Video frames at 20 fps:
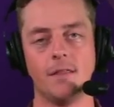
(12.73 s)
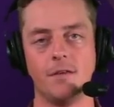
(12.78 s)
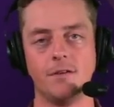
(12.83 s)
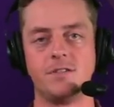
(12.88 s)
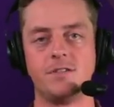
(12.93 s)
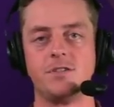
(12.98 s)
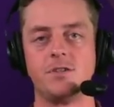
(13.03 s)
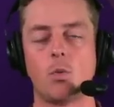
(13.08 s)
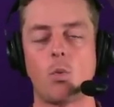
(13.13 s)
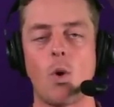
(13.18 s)

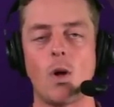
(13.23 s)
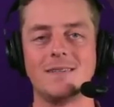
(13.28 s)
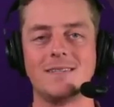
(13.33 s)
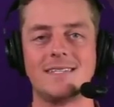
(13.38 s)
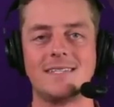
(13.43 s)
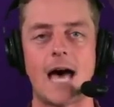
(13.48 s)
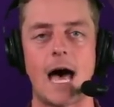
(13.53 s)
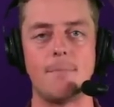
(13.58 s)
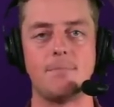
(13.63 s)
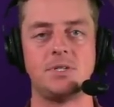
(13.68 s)
this is your one
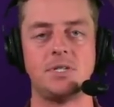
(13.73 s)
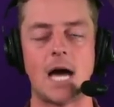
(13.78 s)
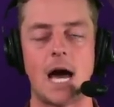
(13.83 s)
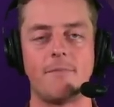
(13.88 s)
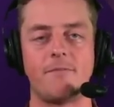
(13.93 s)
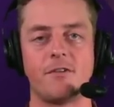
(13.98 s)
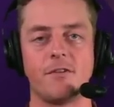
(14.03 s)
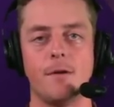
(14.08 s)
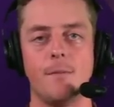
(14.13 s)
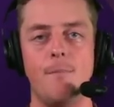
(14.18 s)
stop
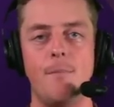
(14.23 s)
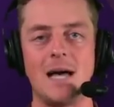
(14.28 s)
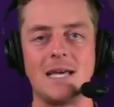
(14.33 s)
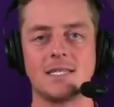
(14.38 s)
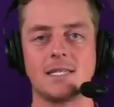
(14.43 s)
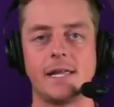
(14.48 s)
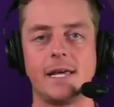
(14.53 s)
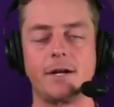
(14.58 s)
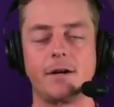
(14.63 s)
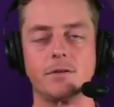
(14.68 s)
shop for the
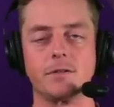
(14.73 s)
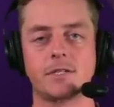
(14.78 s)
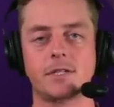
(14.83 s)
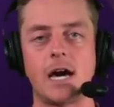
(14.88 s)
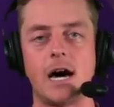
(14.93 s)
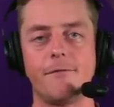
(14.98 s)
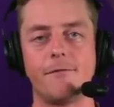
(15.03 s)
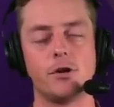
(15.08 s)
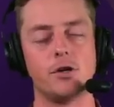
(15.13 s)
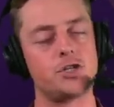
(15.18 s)
best Lakers
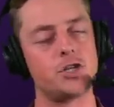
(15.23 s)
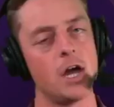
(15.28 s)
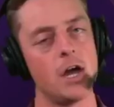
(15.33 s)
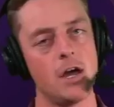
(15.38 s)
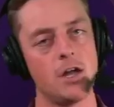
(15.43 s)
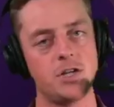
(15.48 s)
coverage.